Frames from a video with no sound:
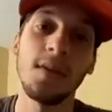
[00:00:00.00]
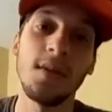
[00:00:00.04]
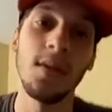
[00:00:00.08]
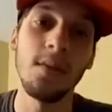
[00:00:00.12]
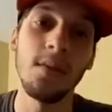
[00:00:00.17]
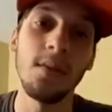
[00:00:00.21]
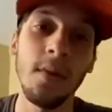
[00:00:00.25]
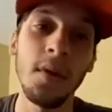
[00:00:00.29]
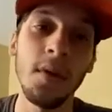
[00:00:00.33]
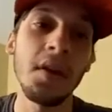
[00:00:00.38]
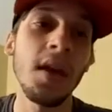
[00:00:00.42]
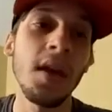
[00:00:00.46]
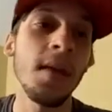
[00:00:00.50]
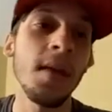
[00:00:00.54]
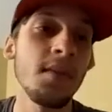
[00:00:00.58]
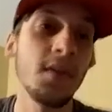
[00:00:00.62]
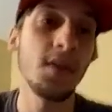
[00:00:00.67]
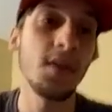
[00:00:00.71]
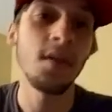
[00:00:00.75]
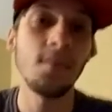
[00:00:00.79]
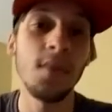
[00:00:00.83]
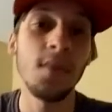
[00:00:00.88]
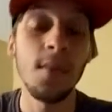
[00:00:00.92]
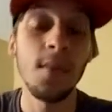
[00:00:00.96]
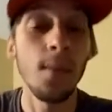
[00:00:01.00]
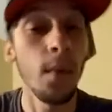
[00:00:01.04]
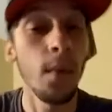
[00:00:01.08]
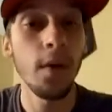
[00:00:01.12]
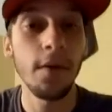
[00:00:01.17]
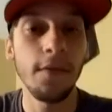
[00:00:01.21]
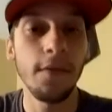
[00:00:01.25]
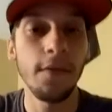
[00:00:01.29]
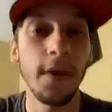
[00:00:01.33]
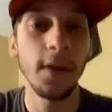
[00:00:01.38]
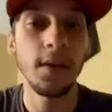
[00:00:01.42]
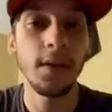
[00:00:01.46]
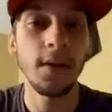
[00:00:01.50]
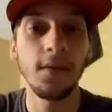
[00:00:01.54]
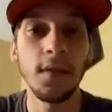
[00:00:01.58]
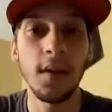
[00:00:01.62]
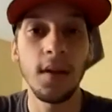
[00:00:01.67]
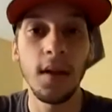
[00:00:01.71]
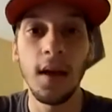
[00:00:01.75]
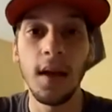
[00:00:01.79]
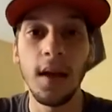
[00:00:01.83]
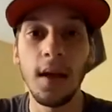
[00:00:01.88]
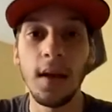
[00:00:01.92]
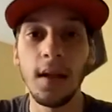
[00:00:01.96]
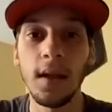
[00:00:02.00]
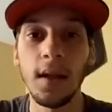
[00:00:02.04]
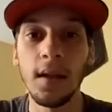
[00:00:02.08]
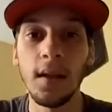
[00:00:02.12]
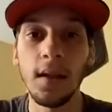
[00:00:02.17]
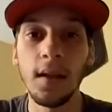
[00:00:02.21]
the run game is going to be more effective today.